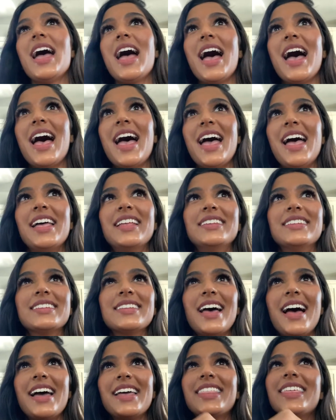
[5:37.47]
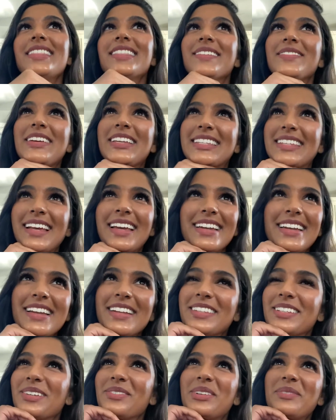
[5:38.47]
And I think the my second
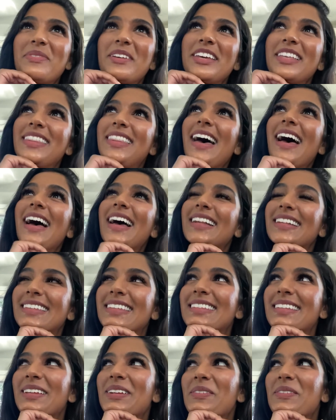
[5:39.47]
answer would be that